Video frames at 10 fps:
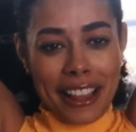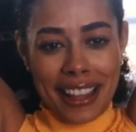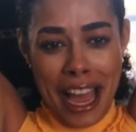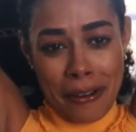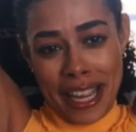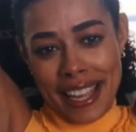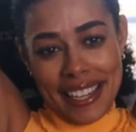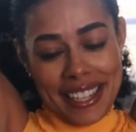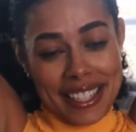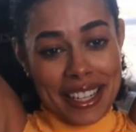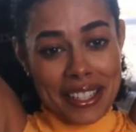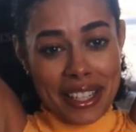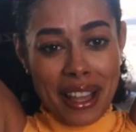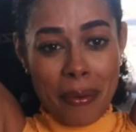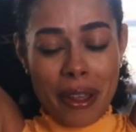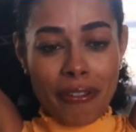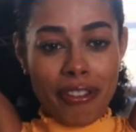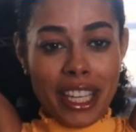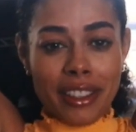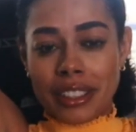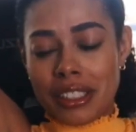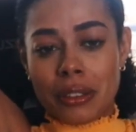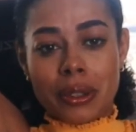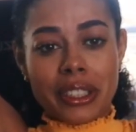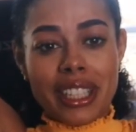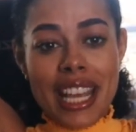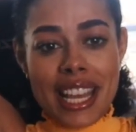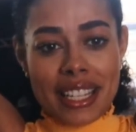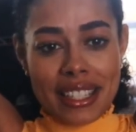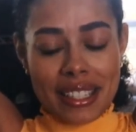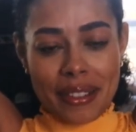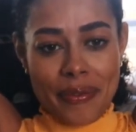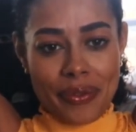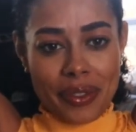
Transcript: allowing any tension that we feel to release.